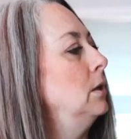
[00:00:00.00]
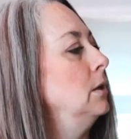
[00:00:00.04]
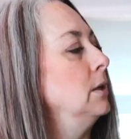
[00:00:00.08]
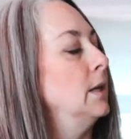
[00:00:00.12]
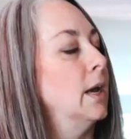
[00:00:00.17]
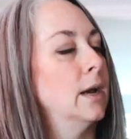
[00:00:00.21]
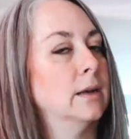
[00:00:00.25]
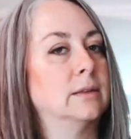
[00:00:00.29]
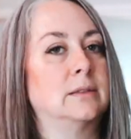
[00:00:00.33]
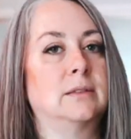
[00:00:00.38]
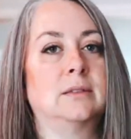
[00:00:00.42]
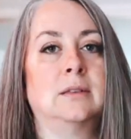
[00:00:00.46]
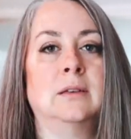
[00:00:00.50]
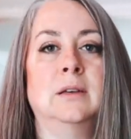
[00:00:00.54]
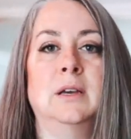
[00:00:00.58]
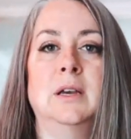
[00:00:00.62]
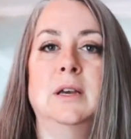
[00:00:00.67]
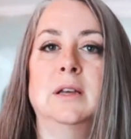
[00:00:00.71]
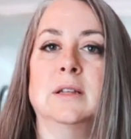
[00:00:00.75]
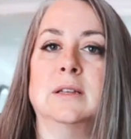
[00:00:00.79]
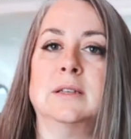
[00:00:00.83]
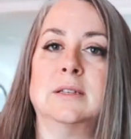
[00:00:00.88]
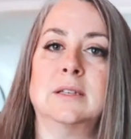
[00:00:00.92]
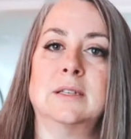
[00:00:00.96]
Yes,
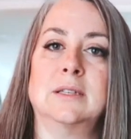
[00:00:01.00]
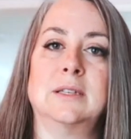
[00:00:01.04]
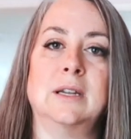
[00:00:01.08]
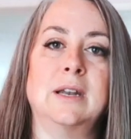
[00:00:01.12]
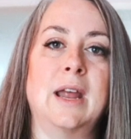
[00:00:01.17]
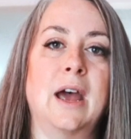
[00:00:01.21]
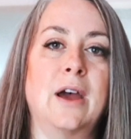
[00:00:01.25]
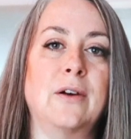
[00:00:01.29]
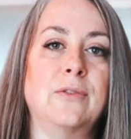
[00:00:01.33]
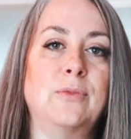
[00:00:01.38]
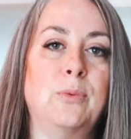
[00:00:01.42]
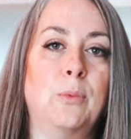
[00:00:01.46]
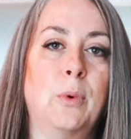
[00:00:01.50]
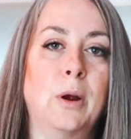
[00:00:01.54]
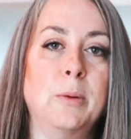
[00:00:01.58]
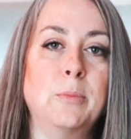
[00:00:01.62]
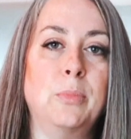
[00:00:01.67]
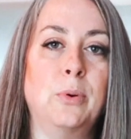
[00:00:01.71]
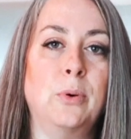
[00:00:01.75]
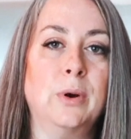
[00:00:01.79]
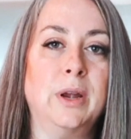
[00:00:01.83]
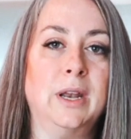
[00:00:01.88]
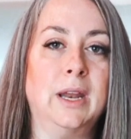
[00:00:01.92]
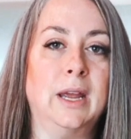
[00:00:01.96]
this is an
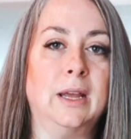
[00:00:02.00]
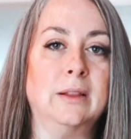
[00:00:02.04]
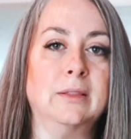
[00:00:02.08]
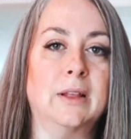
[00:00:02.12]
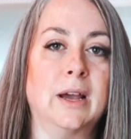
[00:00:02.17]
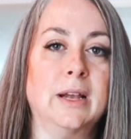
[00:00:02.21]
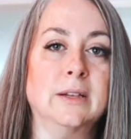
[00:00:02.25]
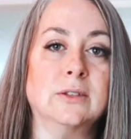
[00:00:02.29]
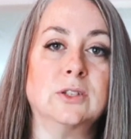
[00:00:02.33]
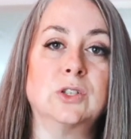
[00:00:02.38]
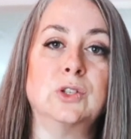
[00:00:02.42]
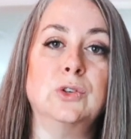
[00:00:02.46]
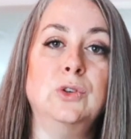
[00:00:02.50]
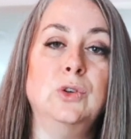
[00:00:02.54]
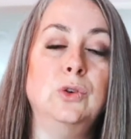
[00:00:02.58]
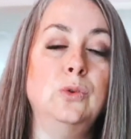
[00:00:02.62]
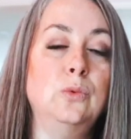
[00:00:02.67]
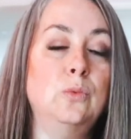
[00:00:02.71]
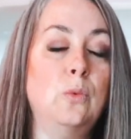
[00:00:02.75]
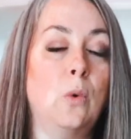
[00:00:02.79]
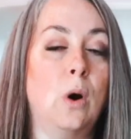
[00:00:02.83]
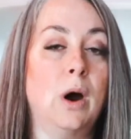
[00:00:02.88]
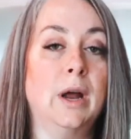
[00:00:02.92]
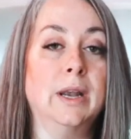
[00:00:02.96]
f1.8 lens. So
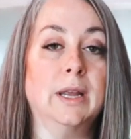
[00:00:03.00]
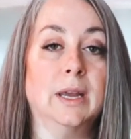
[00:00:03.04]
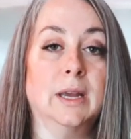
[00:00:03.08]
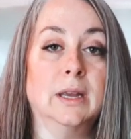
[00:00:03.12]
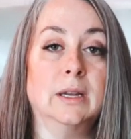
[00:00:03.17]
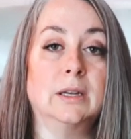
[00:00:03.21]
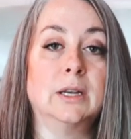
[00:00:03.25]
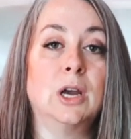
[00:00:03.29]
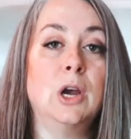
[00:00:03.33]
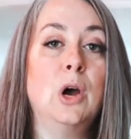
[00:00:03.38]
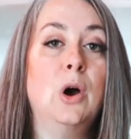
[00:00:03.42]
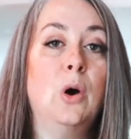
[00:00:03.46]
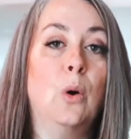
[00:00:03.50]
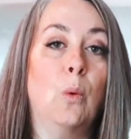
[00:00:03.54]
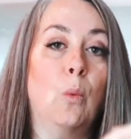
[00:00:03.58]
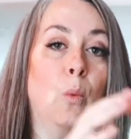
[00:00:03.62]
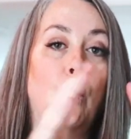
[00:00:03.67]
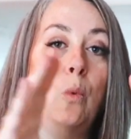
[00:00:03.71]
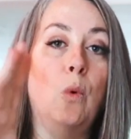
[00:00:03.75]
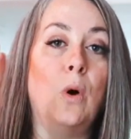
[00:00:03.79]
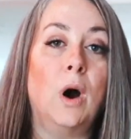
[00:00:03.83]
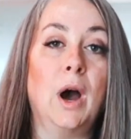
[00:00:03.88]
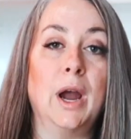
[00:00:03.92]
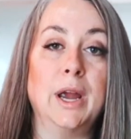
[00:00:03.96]
you want it
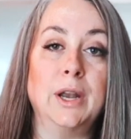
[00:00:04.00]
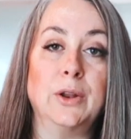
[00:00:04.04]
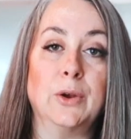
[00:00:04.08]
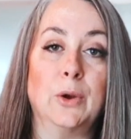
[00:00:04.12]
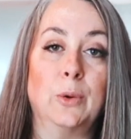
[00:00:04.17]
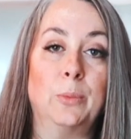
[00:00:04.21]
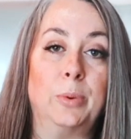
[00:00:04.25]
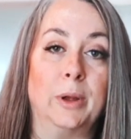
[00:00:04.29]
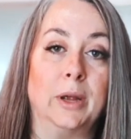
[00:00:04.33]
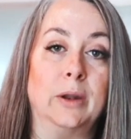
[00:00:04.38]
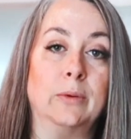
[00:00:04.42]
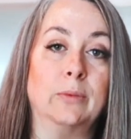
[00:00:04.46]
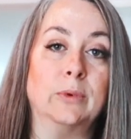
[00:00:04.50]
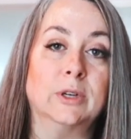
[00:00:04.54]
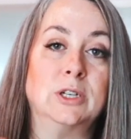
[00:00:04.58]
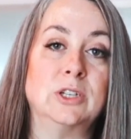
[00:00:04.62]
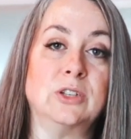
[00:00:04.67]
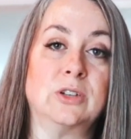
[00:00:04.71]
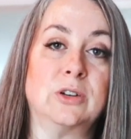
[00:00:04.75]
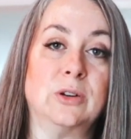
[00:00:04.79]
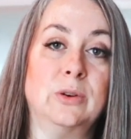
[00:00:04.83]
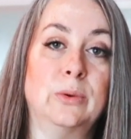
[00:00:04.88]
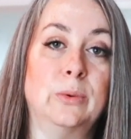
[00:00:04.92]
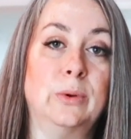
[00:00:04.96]
wide open, which
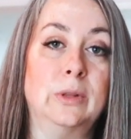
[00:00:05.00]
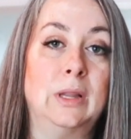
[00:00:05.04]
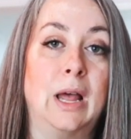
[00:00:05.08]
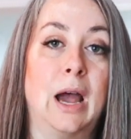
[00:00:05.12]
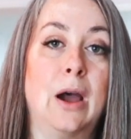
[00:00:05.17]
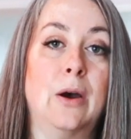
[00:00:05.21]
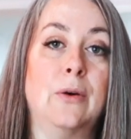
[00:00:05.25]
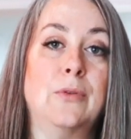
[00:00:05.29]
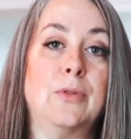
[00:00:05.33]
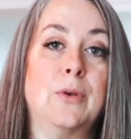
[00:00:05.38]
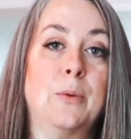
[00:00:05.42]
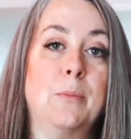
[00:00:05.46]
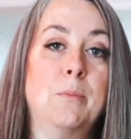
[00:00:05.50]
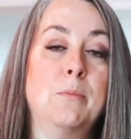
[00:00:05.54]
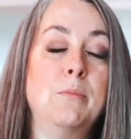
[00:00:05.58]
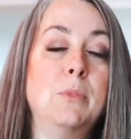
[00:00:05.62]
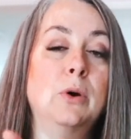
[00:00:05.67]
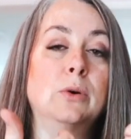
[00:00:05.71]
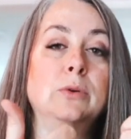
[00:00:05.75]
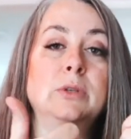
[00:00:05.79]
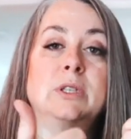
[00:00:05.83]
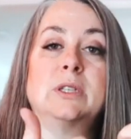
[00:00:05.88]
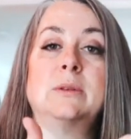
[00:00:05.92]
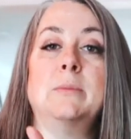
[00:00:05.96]
is going to allow the
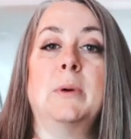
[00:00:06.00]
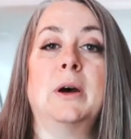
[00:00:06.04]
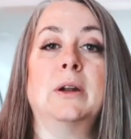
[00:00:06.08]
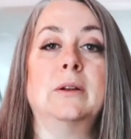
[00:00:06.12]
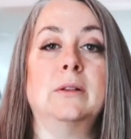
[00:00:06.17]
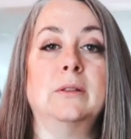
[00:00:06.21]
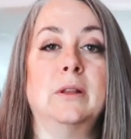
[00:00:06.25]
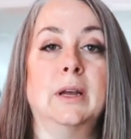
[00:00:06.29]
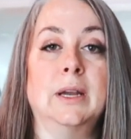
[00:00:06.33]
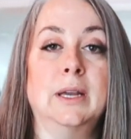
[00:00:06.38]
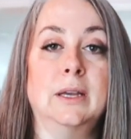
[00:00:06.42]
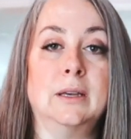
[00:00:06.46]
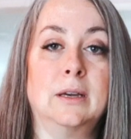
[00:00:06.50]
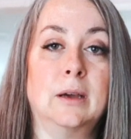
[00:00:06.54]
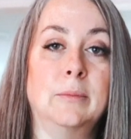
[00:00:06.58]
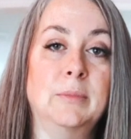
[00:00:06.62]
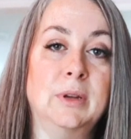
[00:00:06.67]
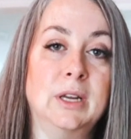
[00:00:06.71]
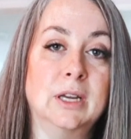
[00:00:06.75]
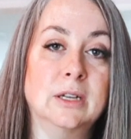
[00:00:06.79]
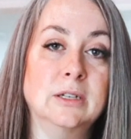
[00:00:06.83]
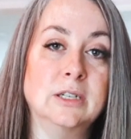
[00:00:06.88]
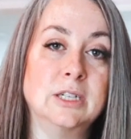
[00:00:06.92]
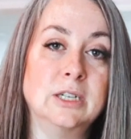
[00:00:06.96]
most amount of light
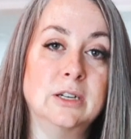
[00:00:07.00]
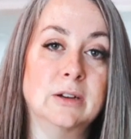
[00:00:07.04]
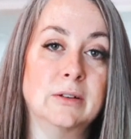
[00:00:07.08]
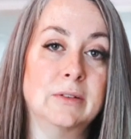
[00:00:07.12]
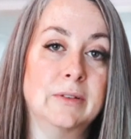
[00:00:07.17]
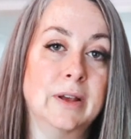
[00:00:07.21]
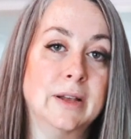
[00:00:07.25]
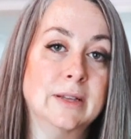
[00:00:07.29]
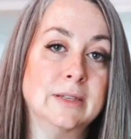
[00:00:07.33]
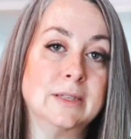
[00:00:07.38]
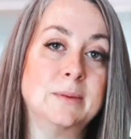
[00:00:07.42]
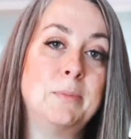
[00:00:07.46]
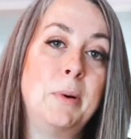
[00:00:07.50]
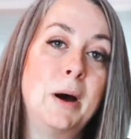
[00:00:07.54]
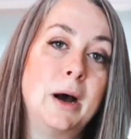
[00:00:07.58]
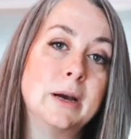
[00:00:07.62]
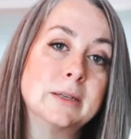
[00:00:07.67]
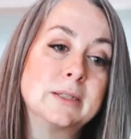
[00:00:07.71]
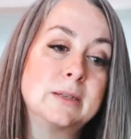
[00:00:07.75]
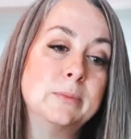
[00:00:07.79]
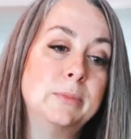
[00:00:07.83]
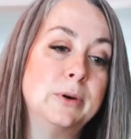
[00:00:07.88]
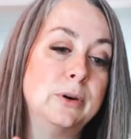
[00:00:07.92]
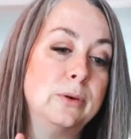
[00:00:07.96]
coming into your lens
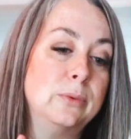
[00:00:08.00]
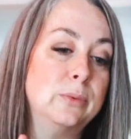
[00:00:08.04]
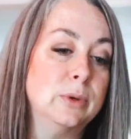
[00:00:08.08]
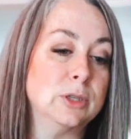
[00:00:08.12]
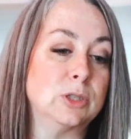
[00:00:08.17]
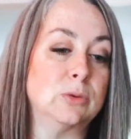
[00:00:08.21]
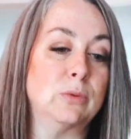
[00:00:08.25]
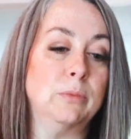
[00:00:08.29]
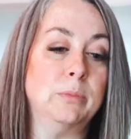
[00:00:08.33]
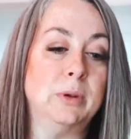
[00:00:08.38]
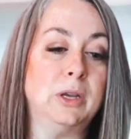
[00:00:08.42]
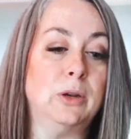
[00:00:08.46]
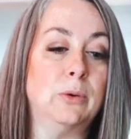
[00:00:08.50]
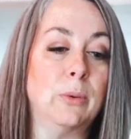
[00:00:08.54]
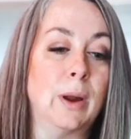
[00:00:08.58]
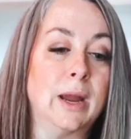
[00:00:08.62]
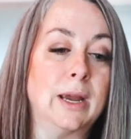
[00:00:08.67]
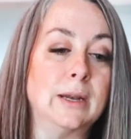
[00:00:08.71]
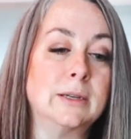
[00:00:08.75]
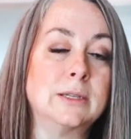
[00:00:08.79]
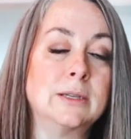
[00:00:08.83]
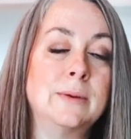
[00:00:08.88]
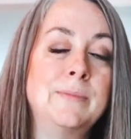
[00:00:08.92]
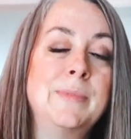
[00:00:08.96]
possible, which will be
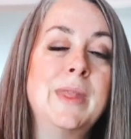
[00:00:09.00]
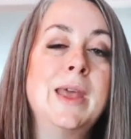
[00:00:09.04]
great.